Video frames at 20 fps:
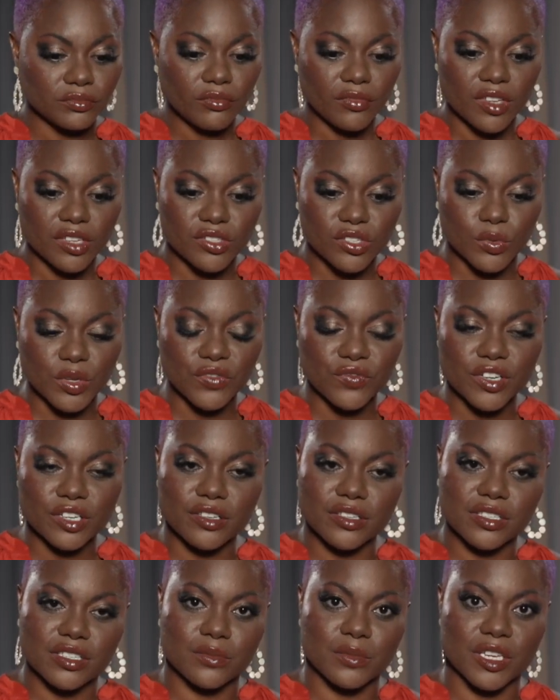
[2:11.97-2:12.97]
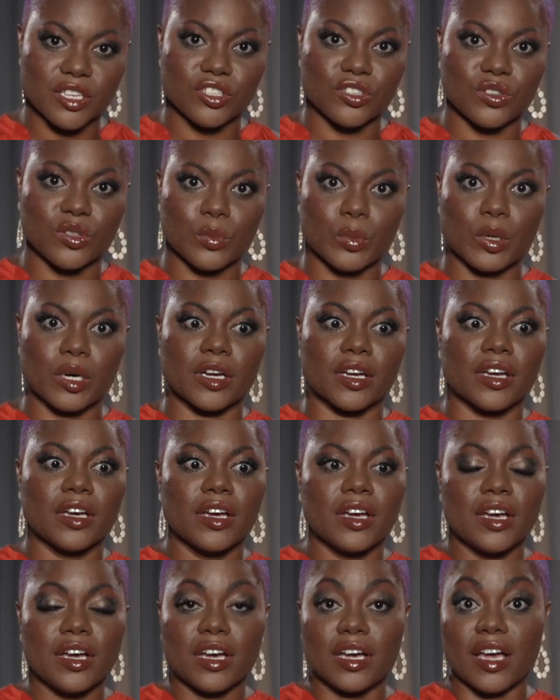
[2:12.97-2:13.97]
So with Fearlessly Made You, the book,
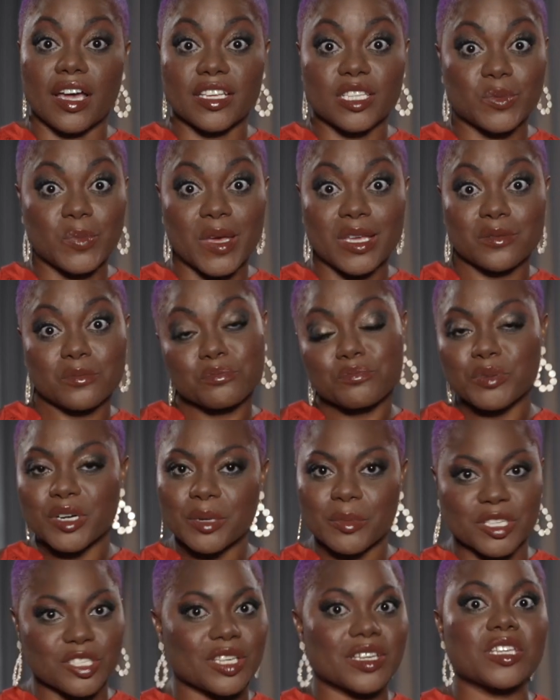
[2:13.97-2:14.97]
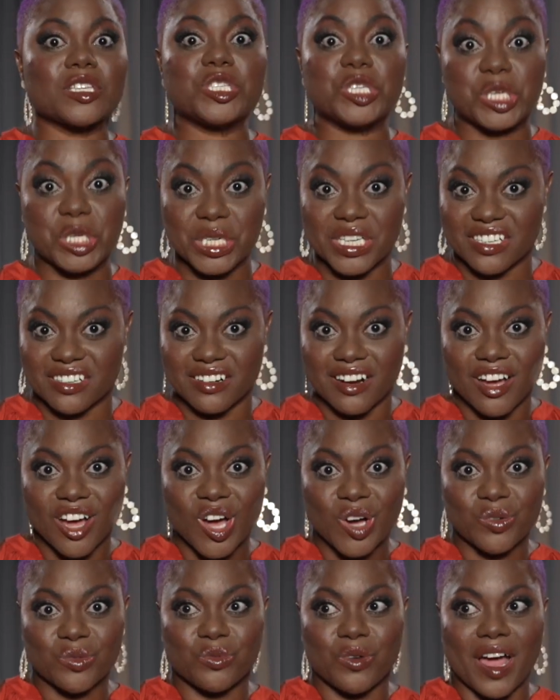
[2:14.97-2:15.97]
I spent pretty much like a year
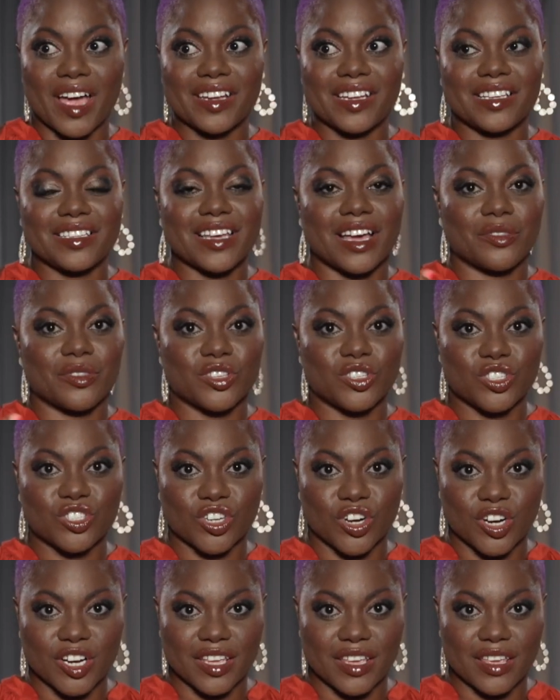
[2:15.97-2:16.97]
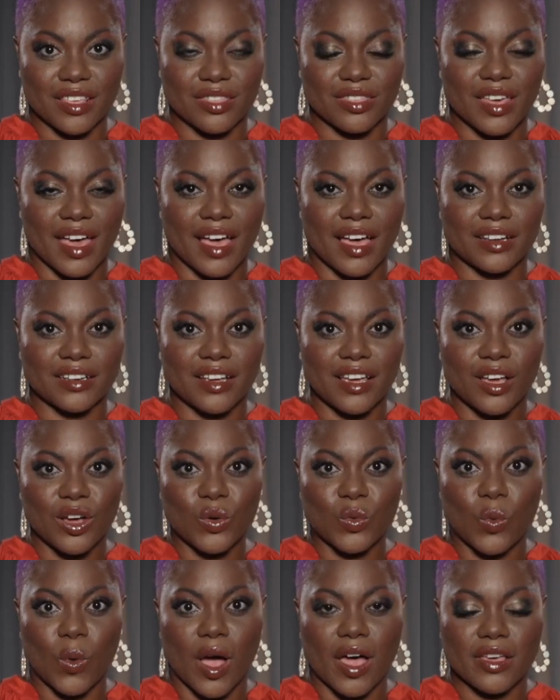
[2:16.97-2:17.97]
writing down this journey that
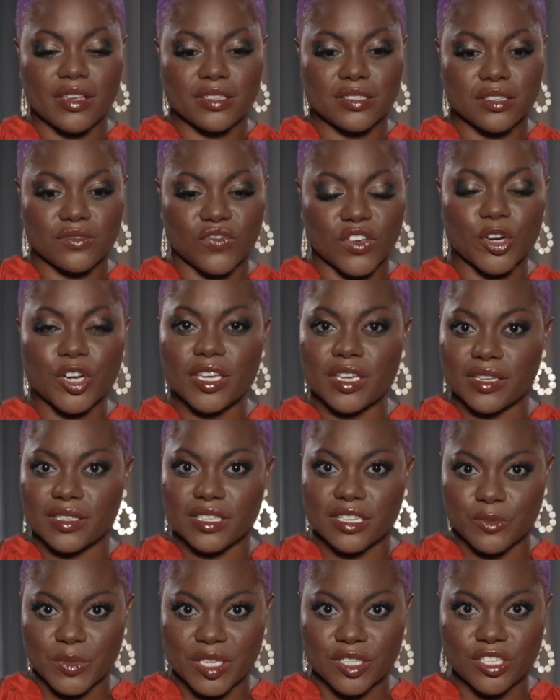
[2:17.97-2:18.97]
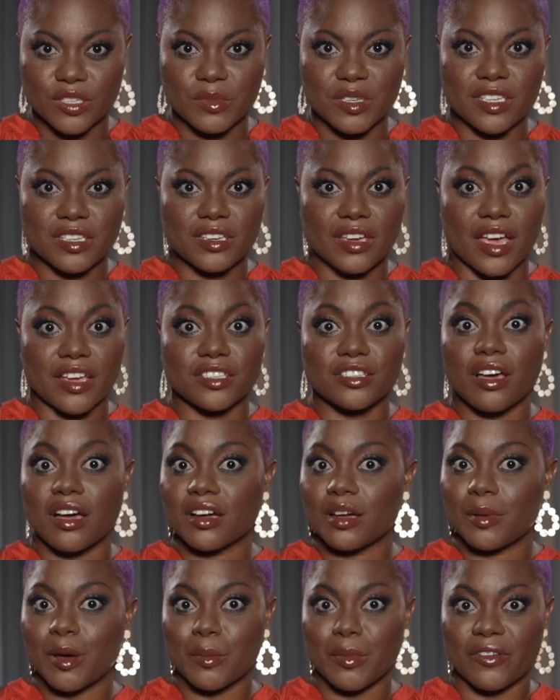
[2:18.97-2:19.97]
was very intimate to me. I talk
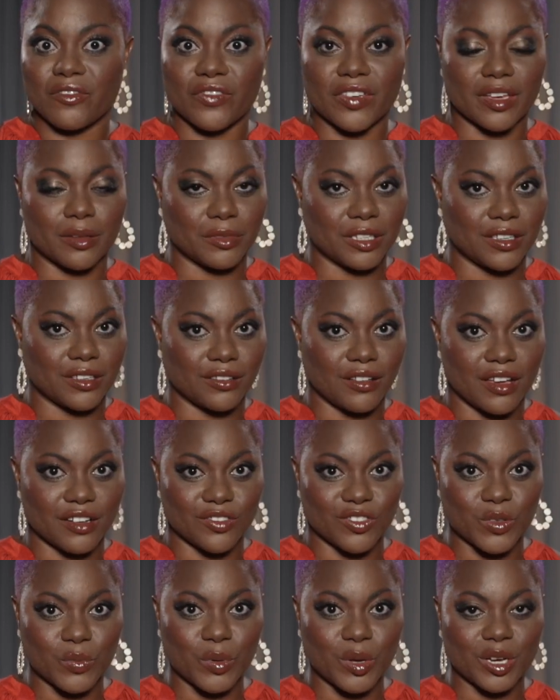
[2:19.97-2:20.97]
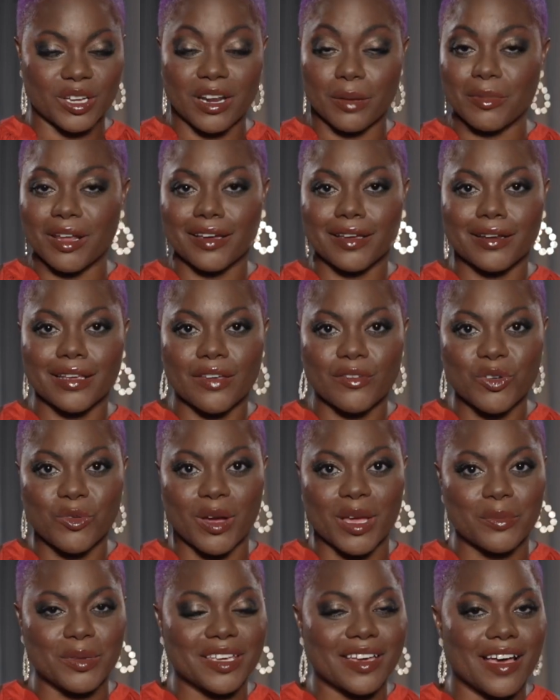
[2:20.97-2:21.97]
about my family a lot in the book, and I'm not going to give it
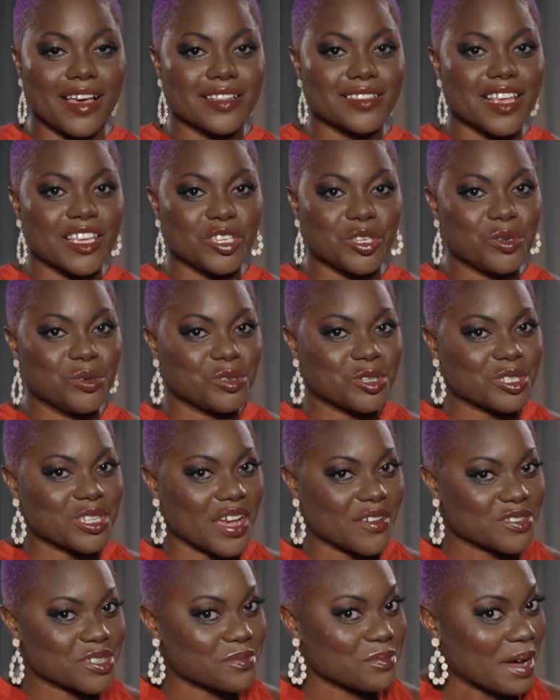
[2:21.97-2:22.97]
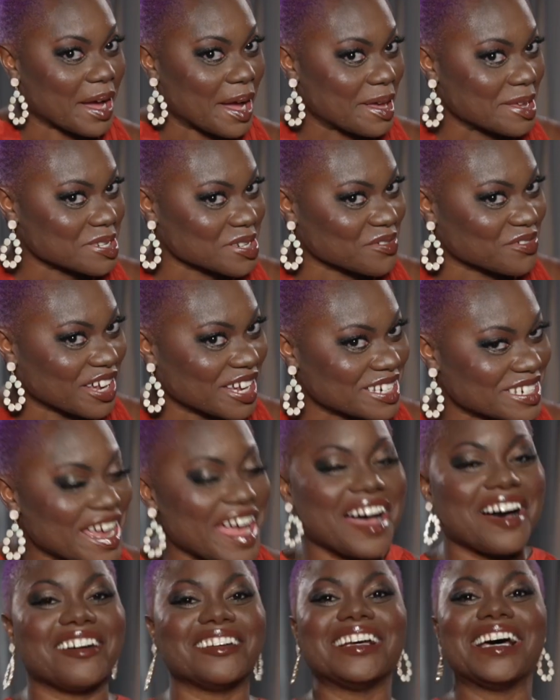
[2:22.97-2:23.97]
away because you just have to buy it to find
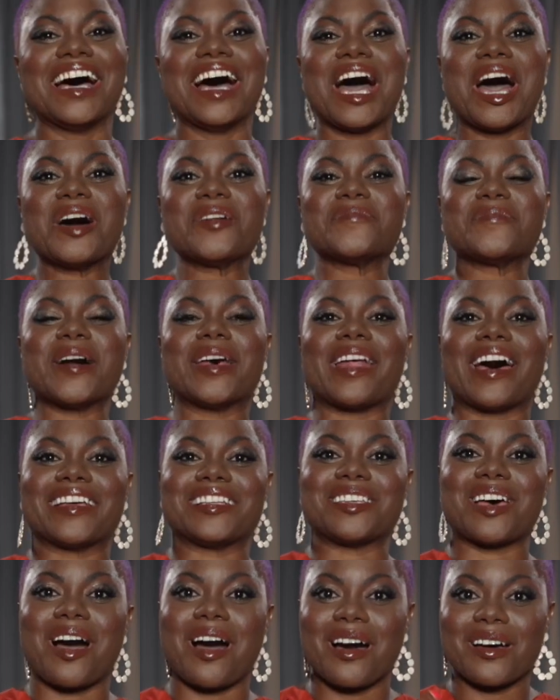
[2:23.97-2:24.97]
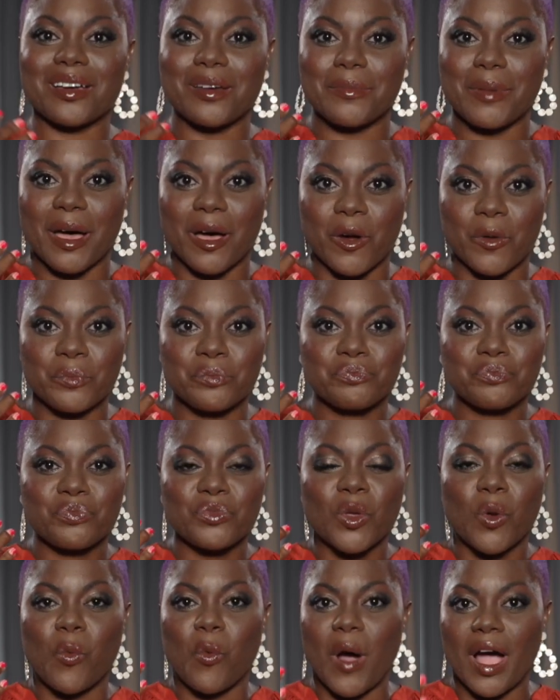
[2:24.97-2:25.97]
out. But I talk about
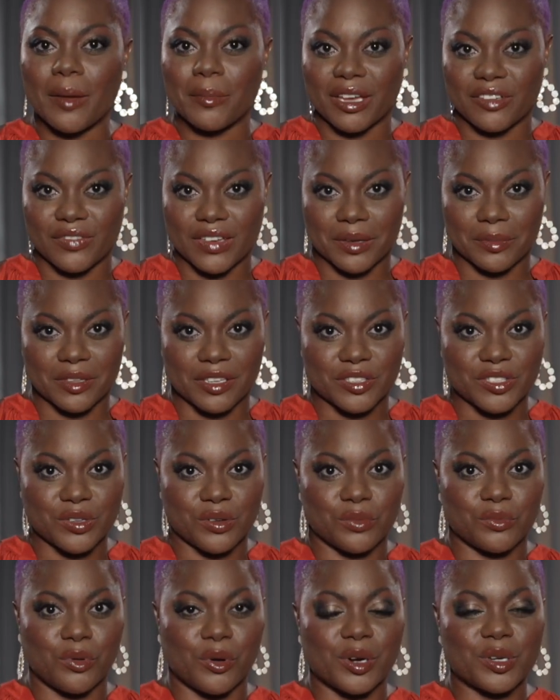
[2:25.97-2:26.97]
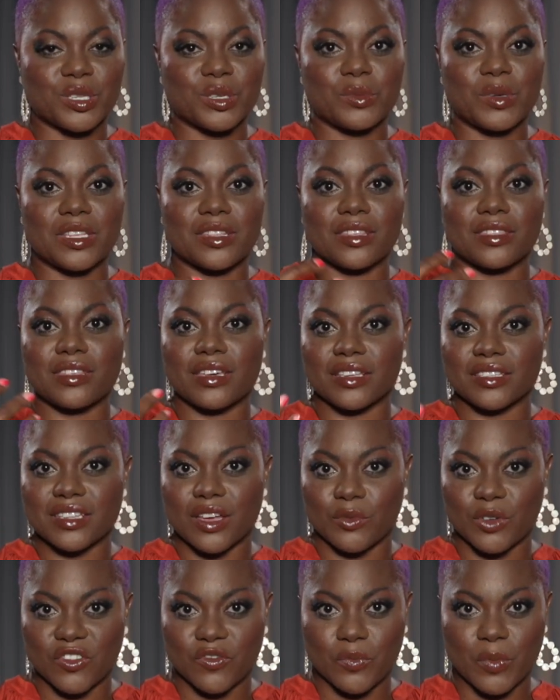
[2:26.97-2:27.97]
why my family is so important to me, the things that
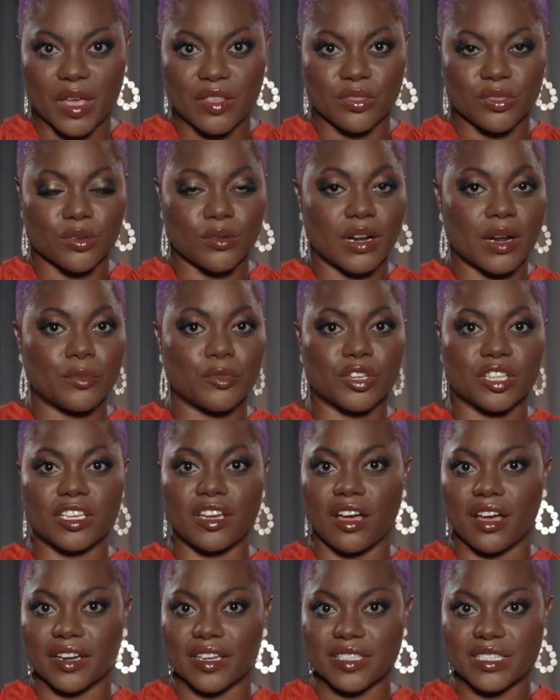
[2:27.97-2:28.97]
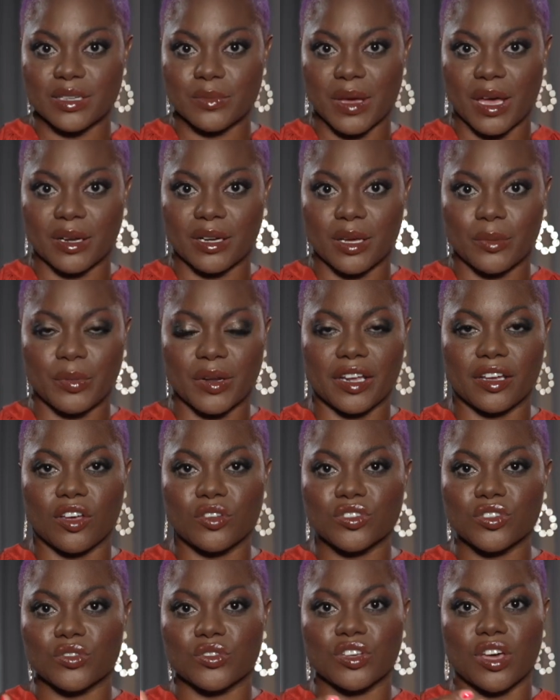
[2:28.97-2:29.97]
we've been through, and I'm really honest about it. But I
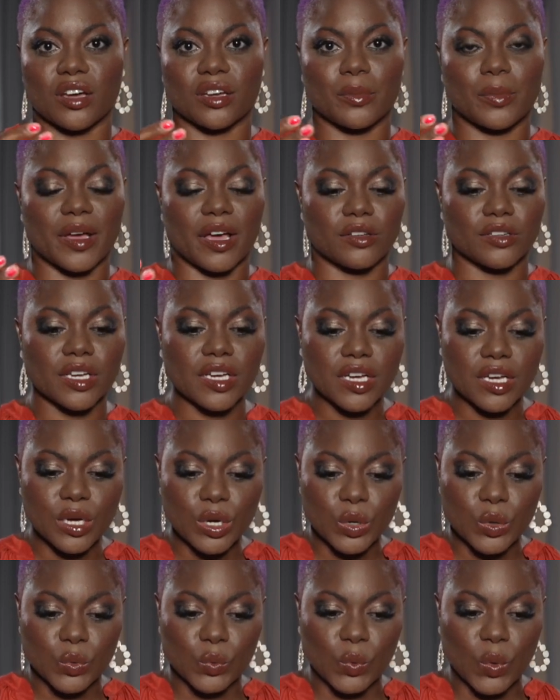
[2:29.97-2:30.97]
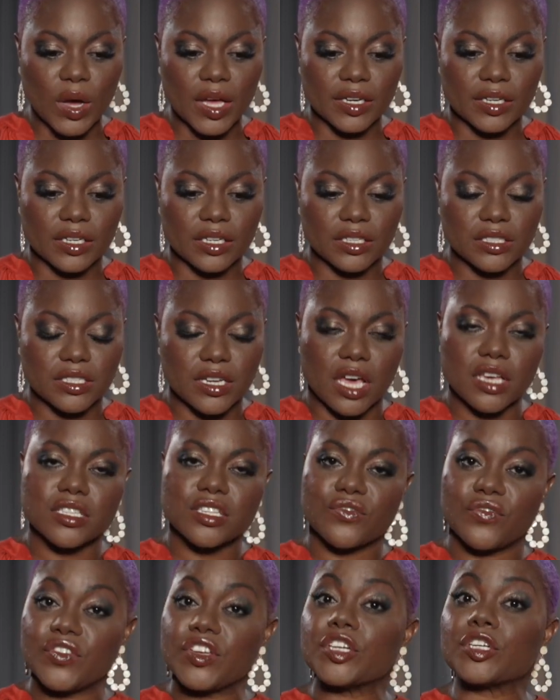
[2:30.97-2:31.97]
also talk about what does
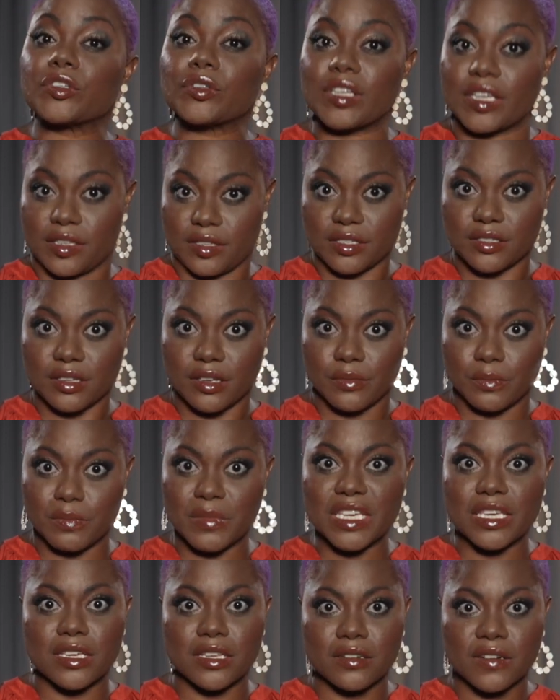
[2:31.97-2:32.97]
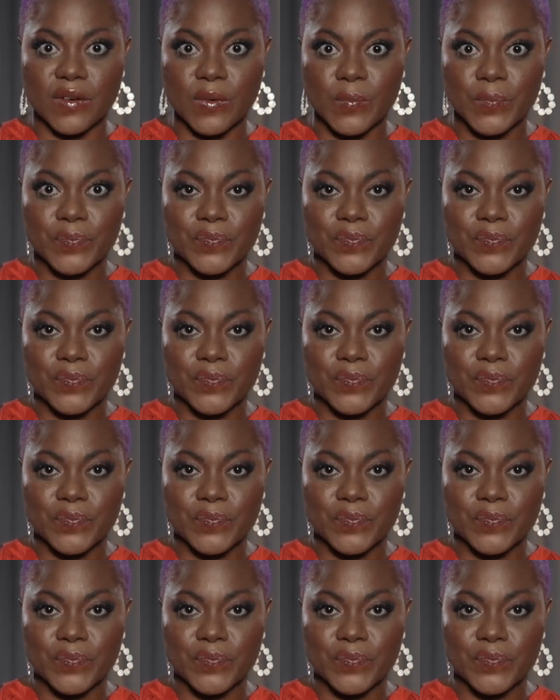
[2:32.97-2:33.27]
fearless mean?